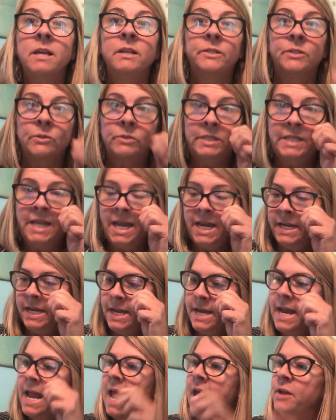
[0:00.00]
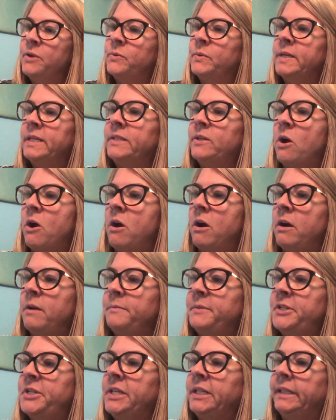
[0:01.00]
So taking Henry's
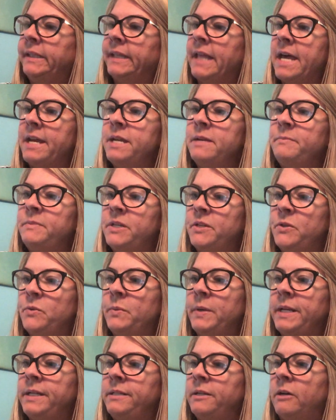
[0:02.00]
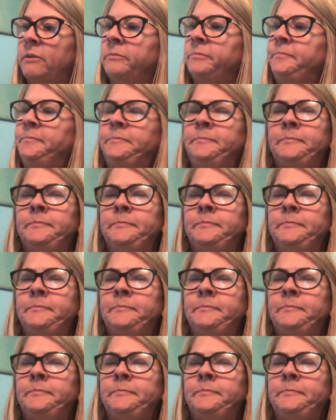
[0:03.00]
arm, she led him to the window.